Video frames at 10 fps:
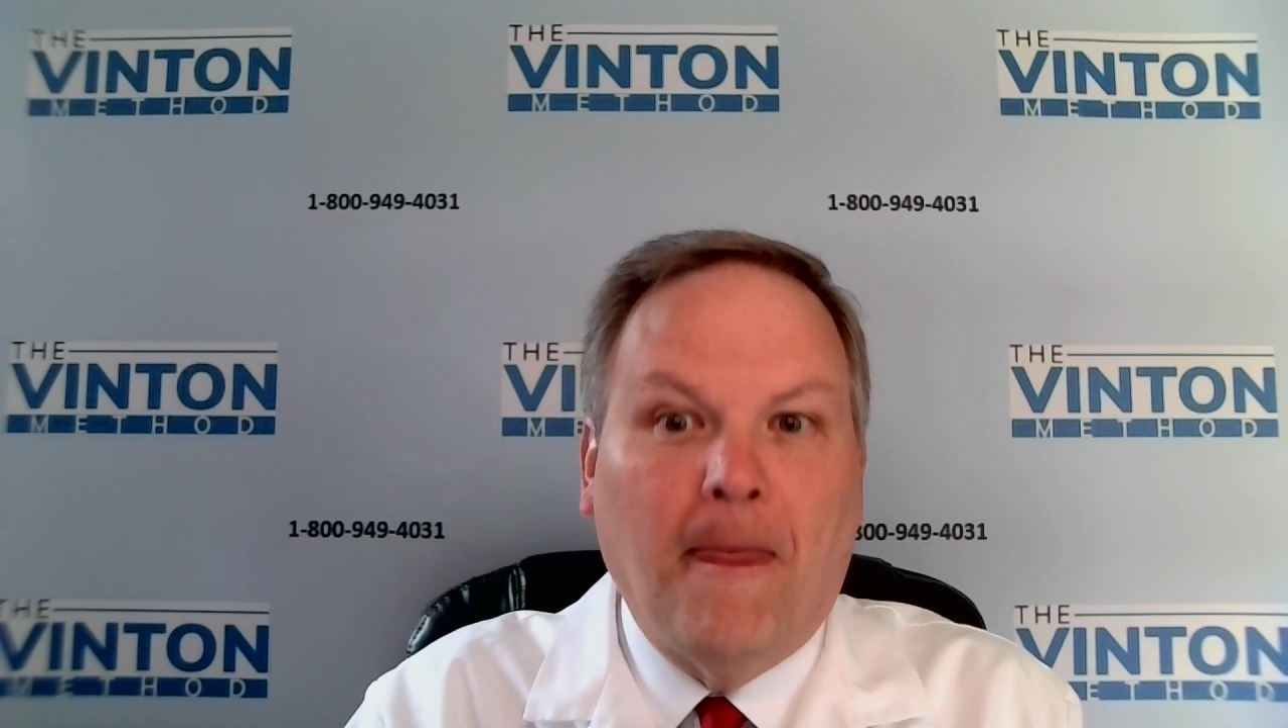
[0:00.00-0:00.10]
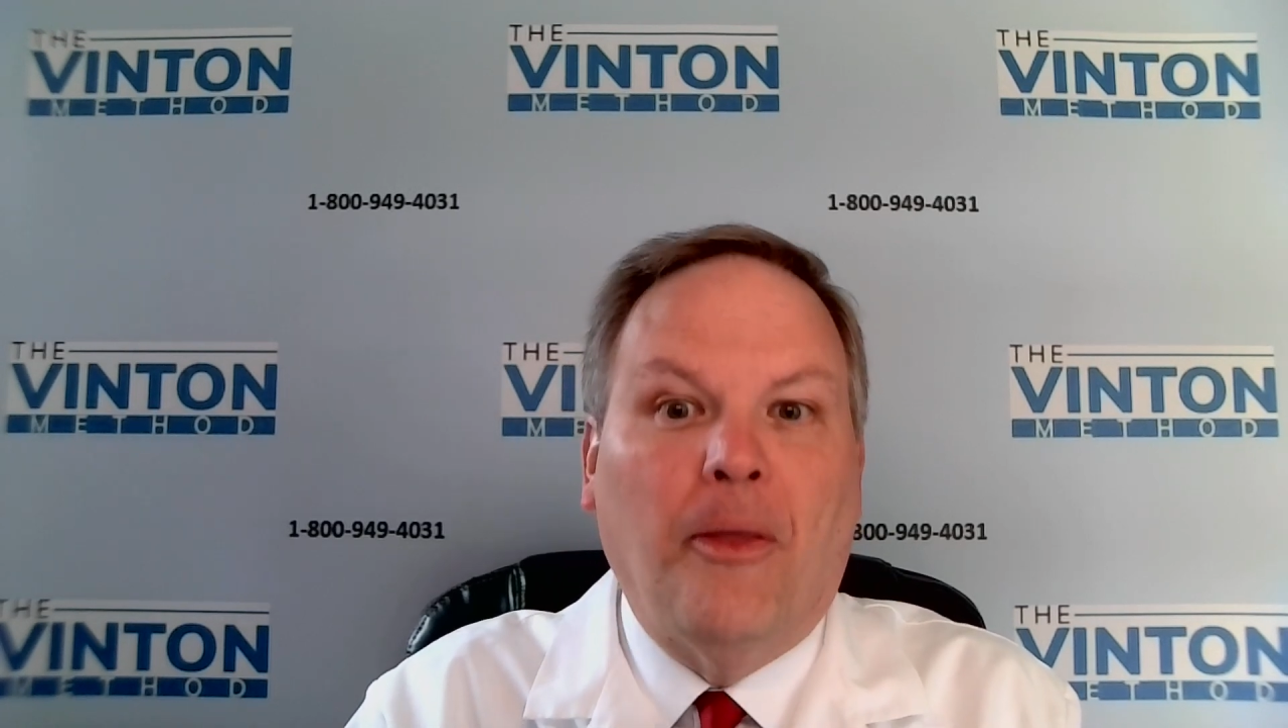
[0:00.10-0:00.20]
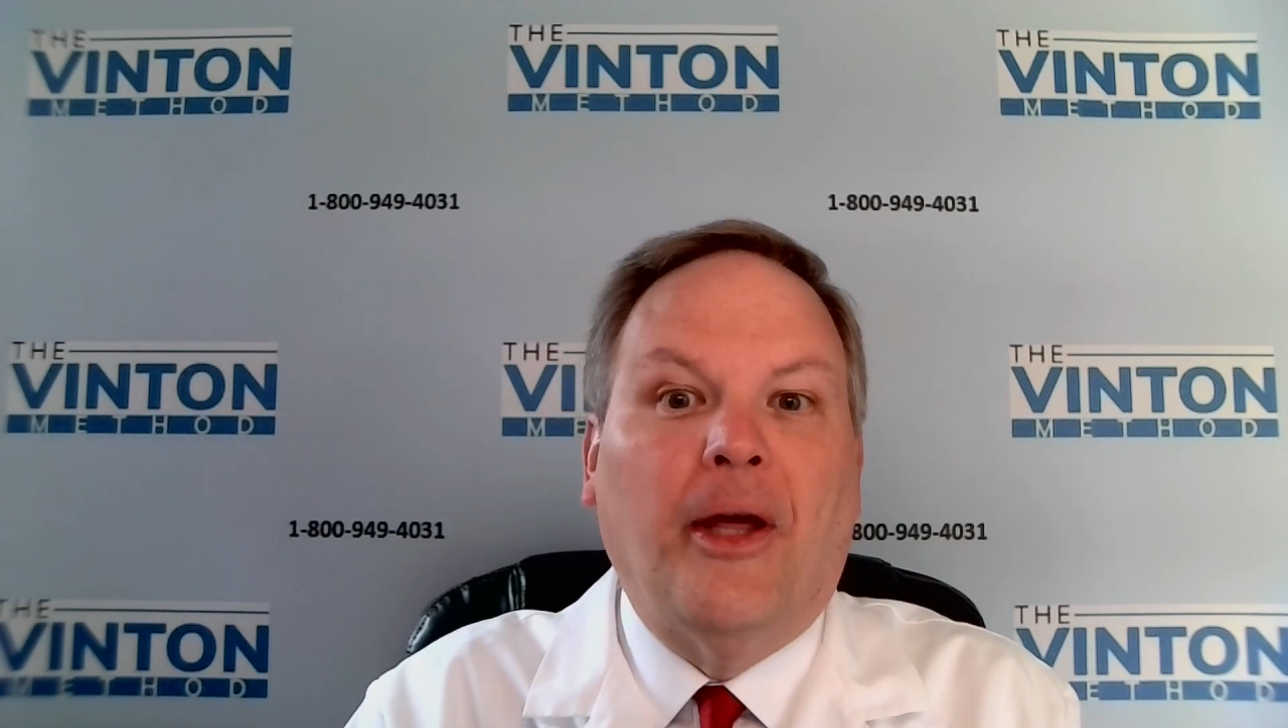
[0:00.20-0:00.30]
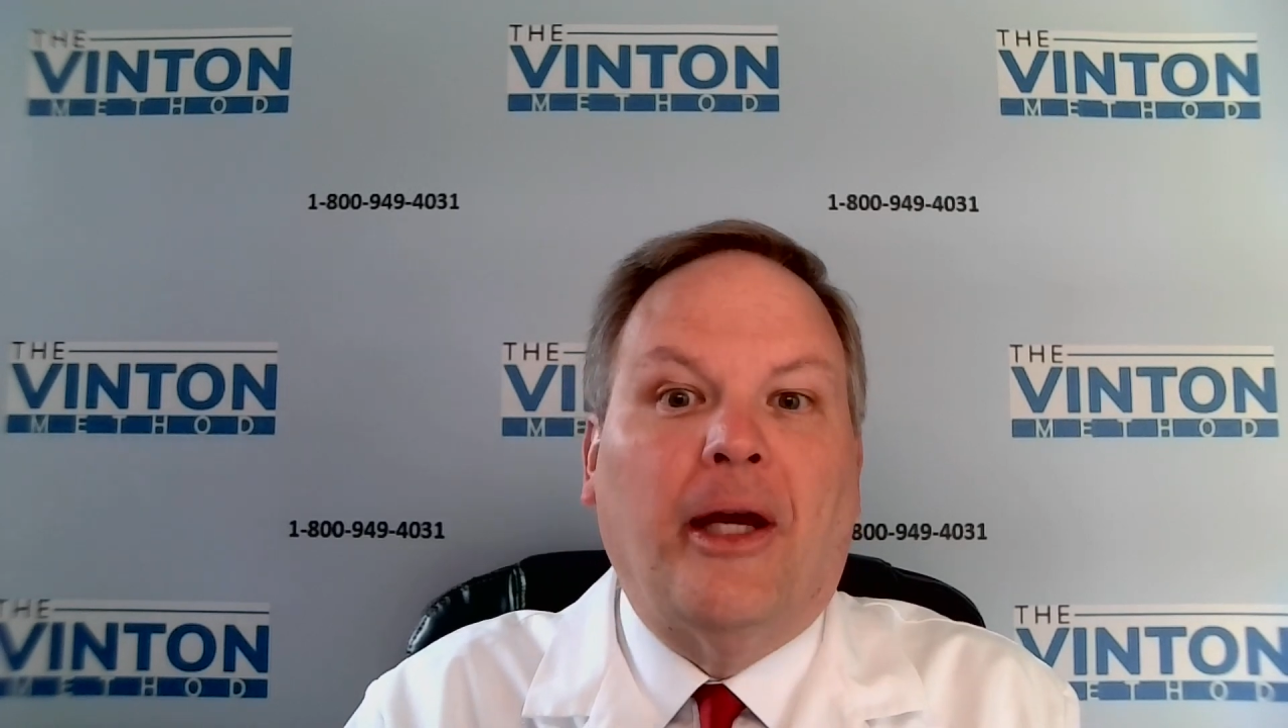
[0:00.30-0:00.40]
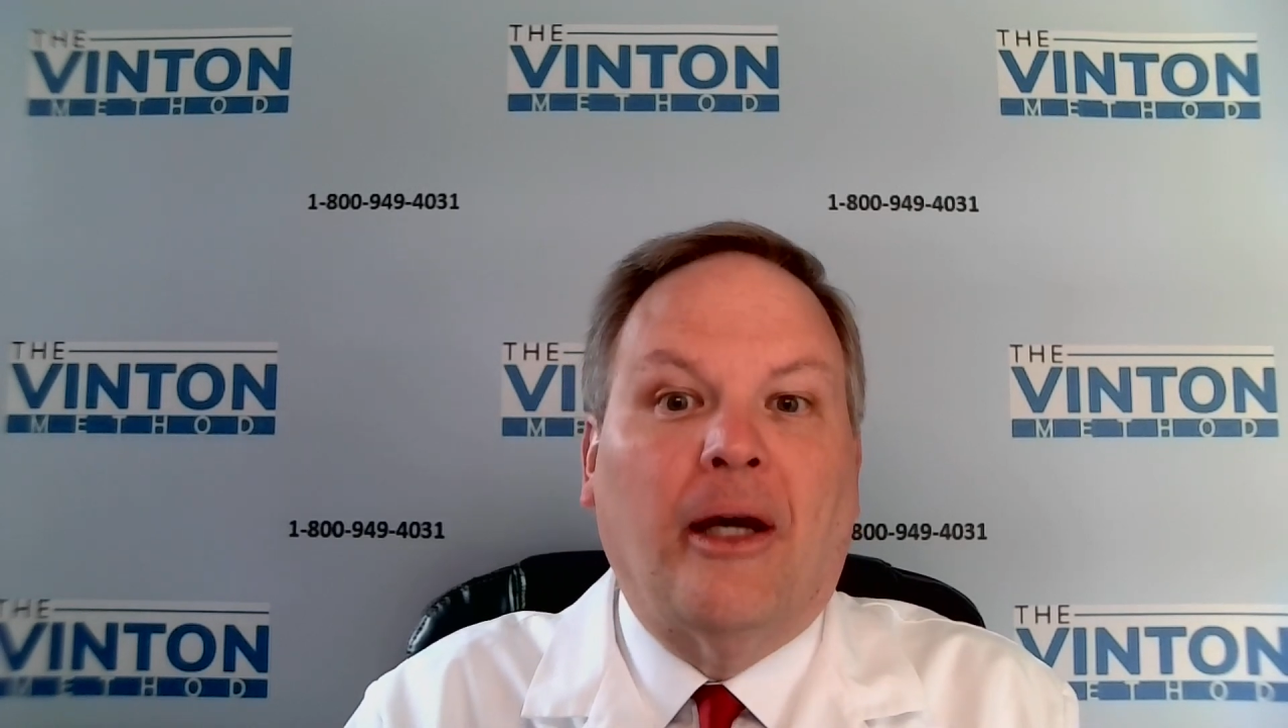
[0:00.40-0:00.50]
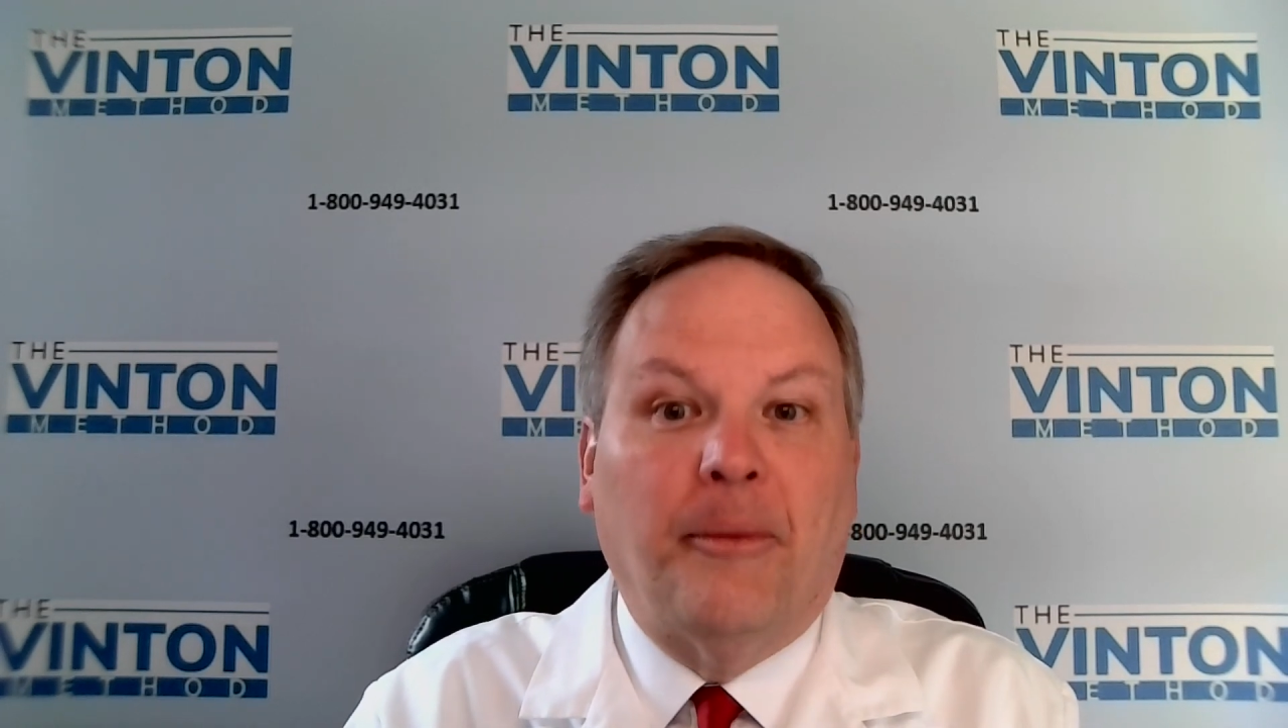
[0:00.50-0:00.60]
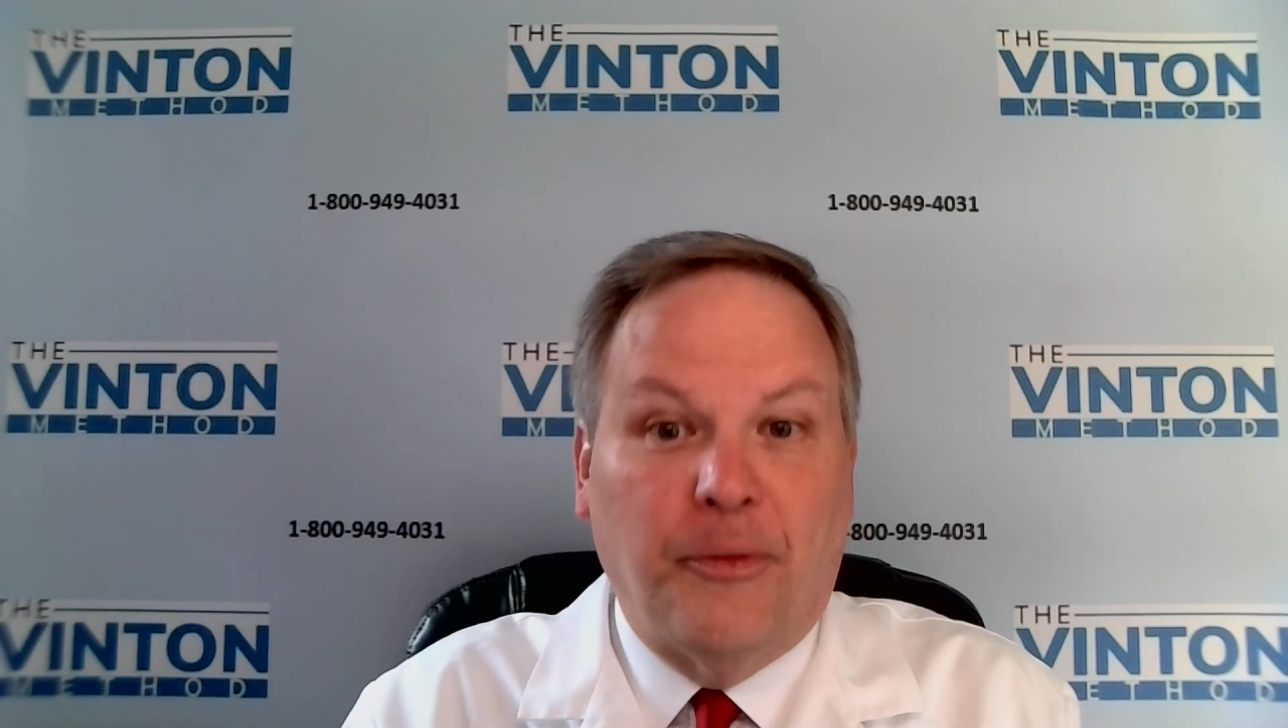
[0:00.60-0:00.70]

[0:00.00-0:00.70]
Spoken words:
they come to